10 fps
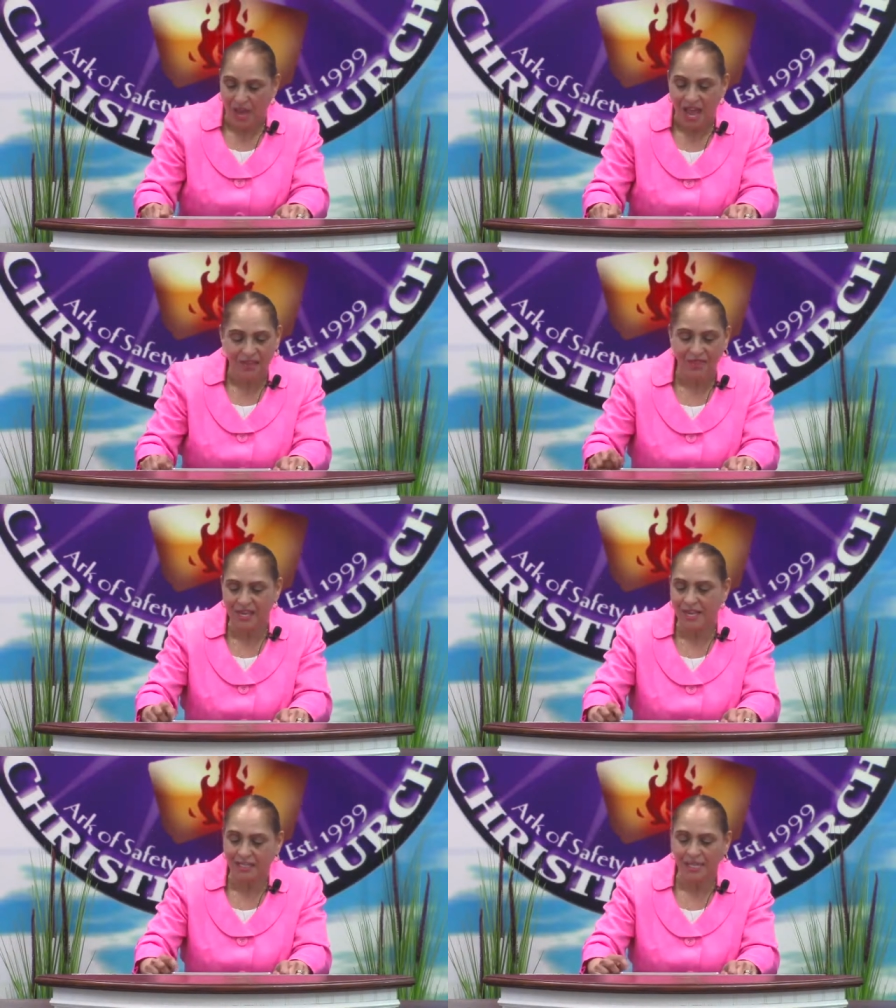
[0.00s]
And
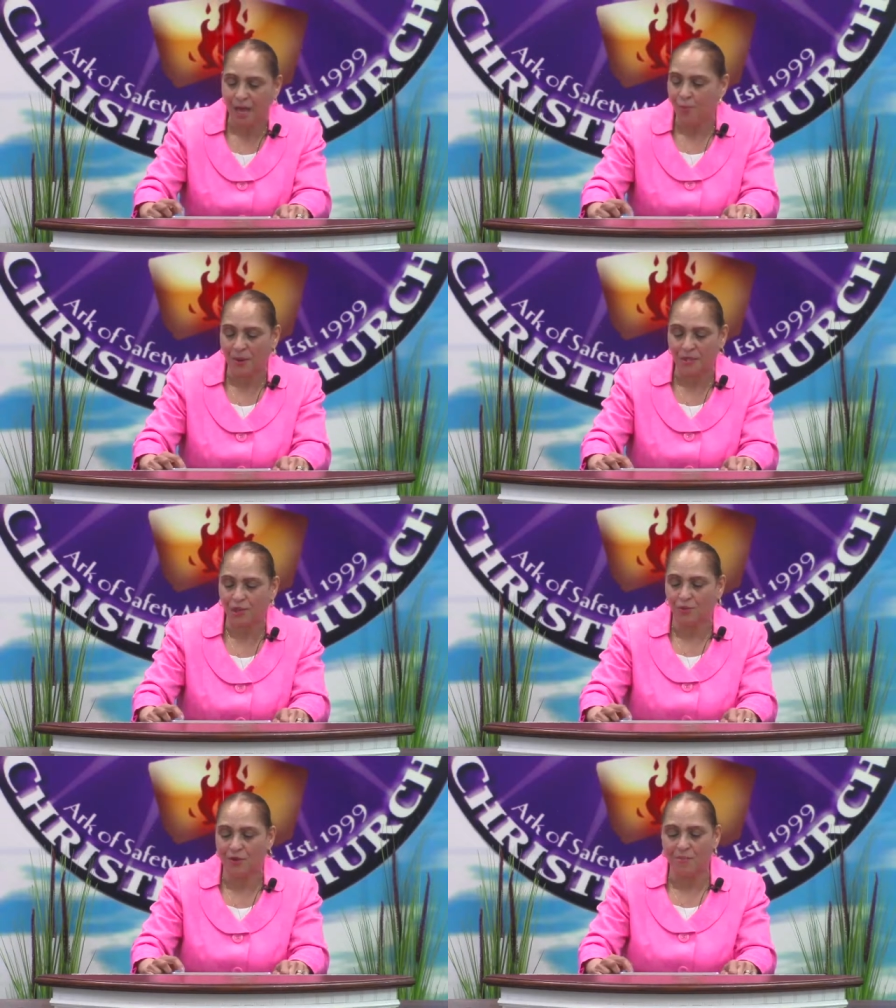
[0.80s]
these help us
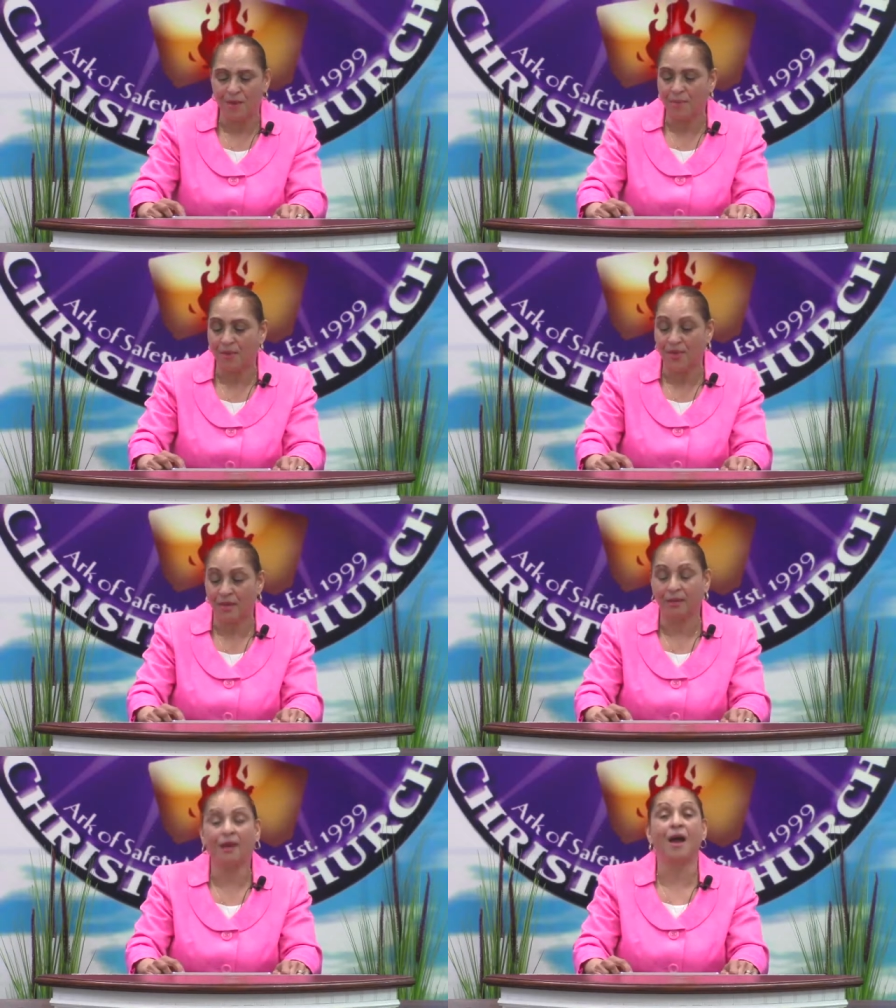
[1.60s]
to remember
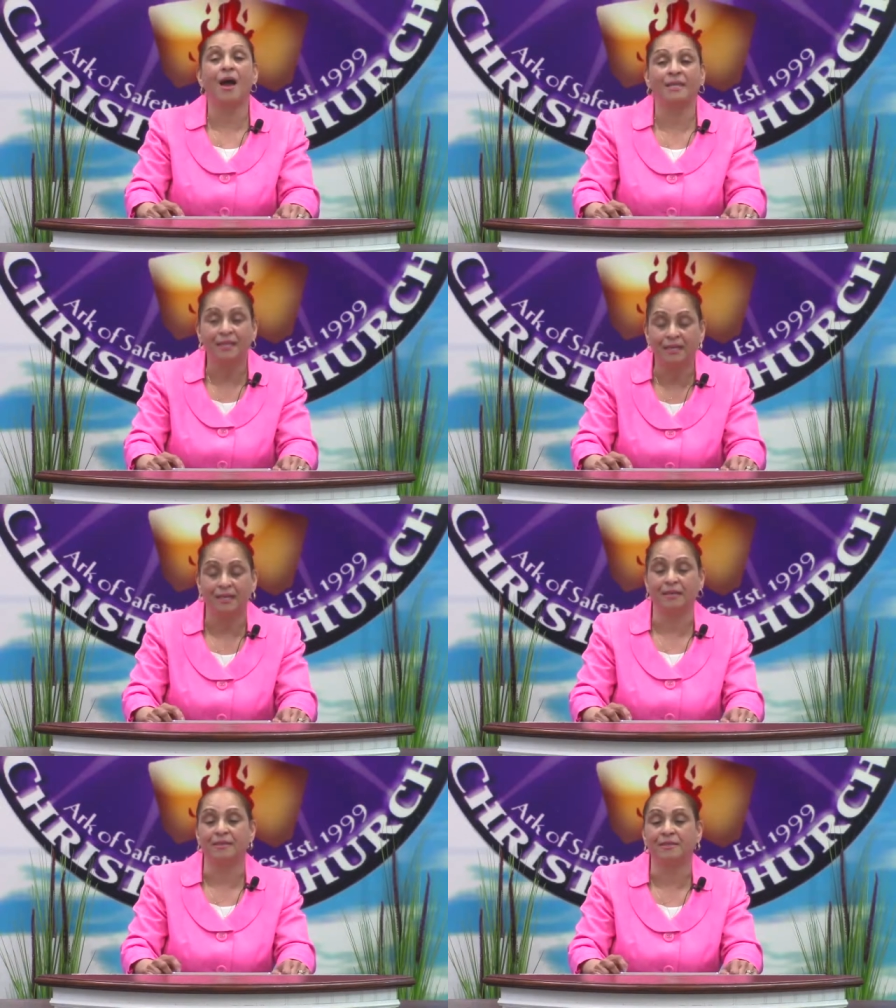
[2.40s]
that God
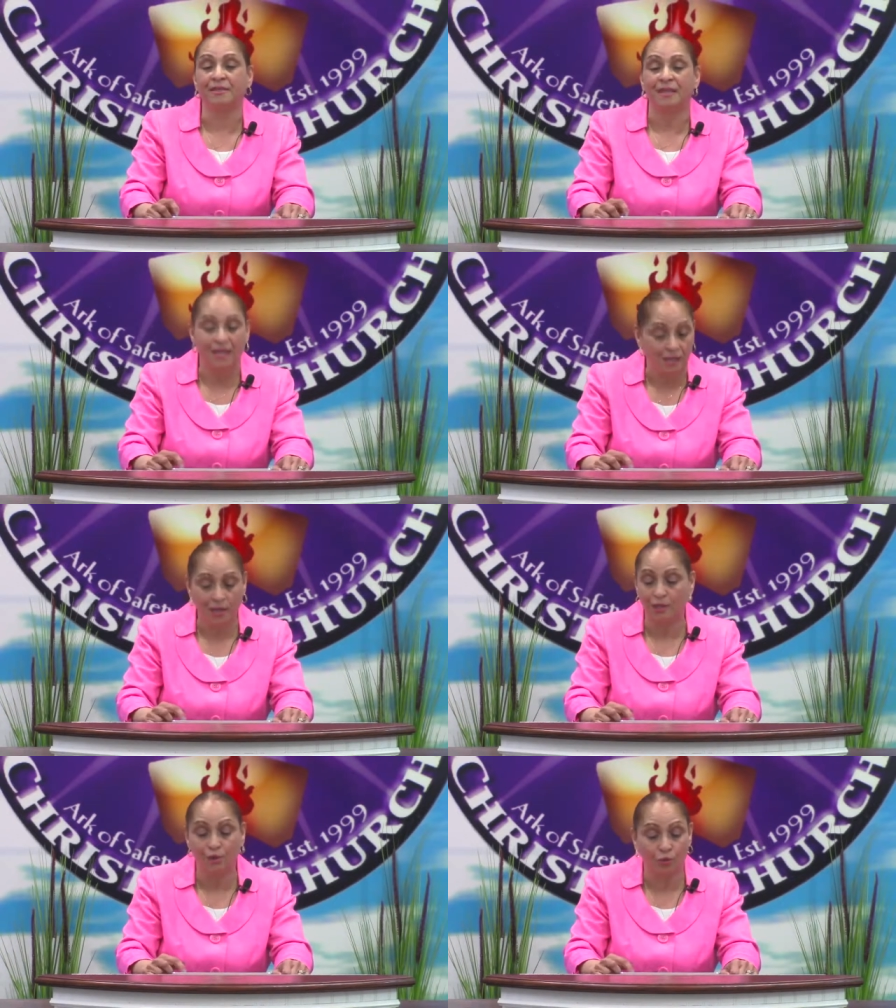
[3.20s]
is in
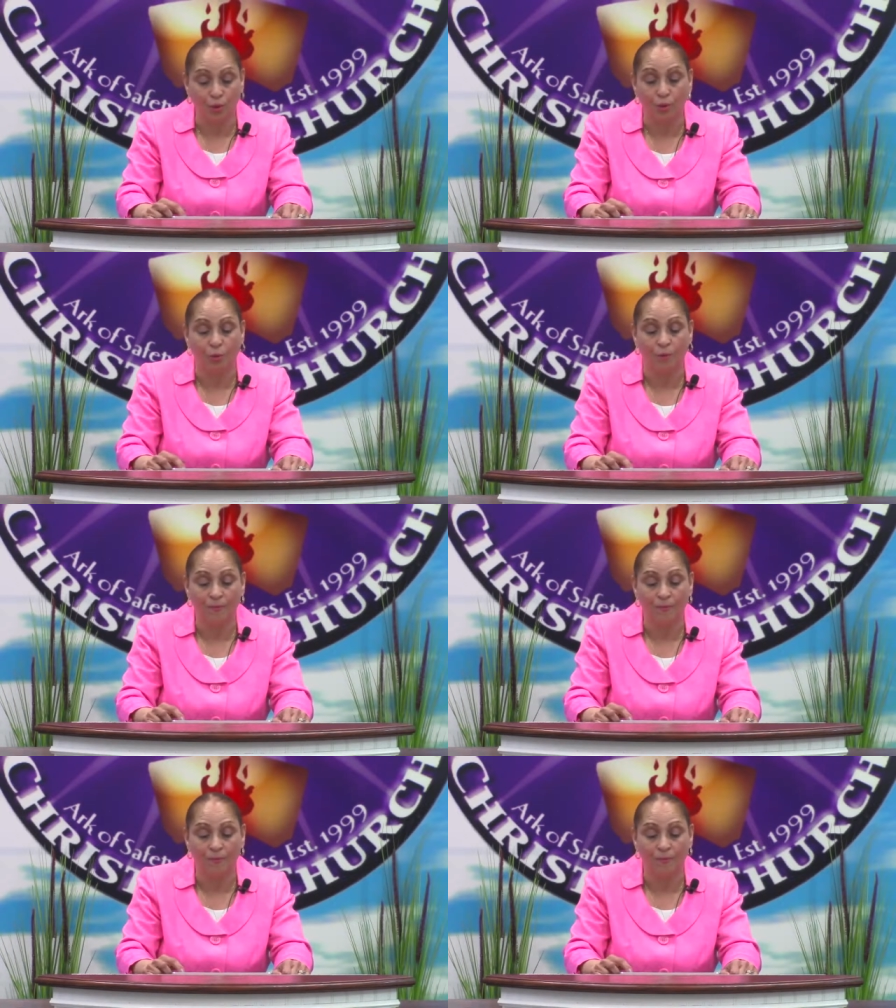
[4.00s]
control.